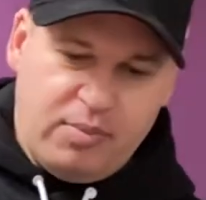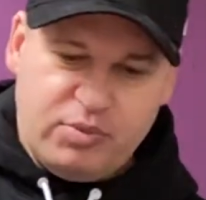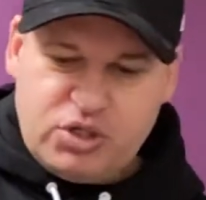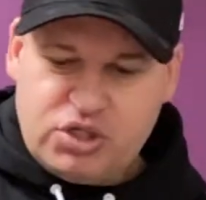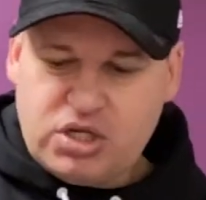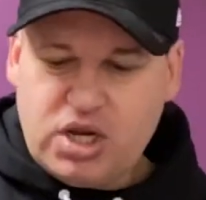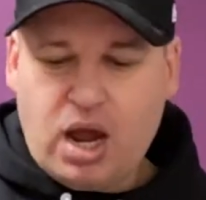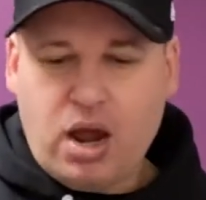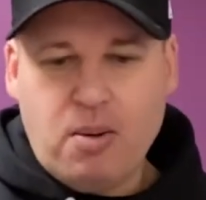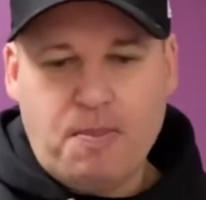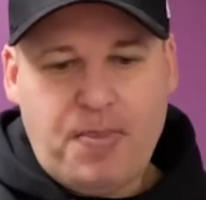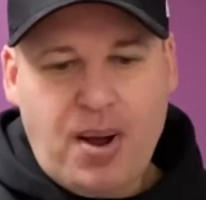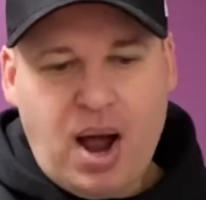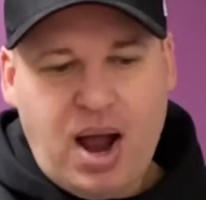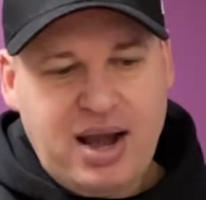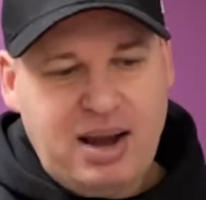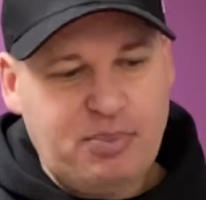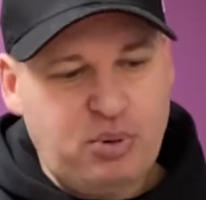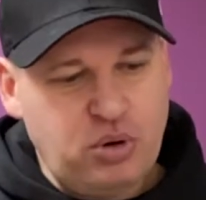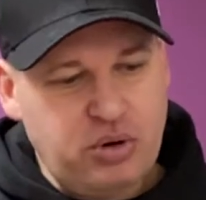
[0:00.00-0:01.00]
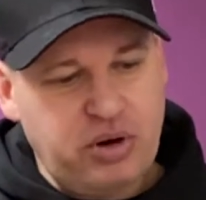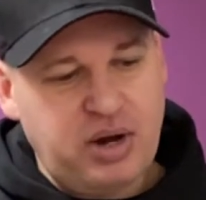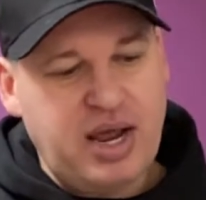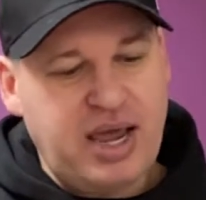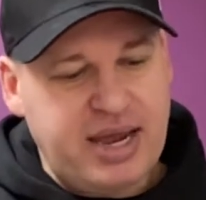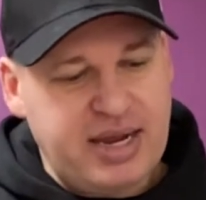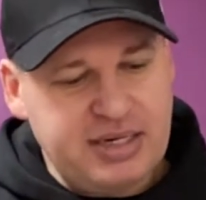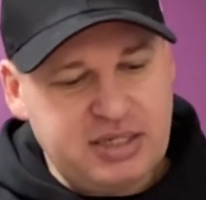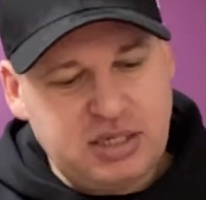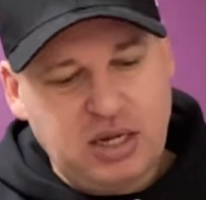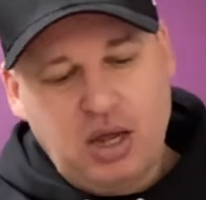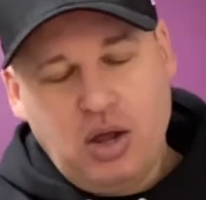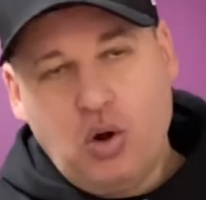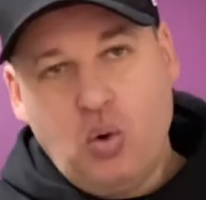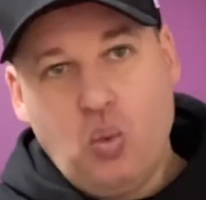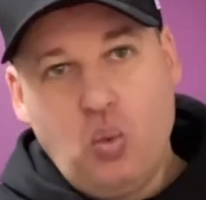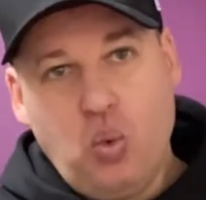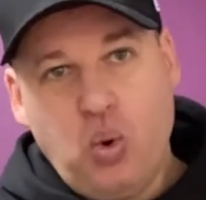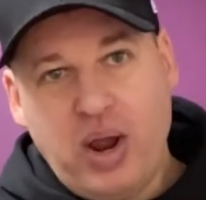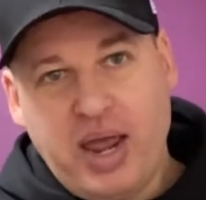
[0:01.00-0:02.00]
So pineapple grenade
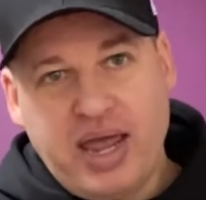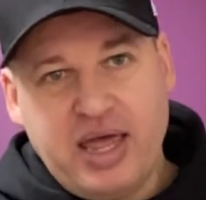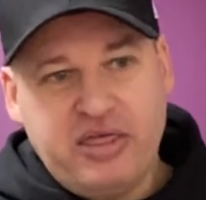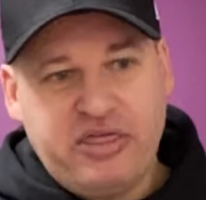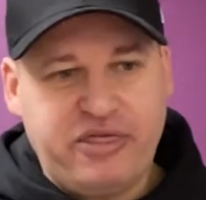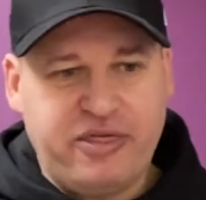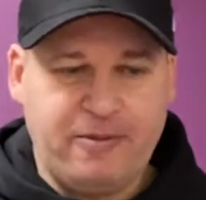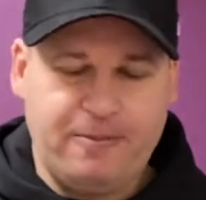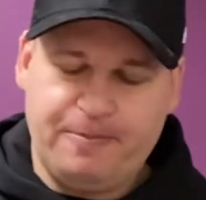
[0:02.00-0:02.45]
with,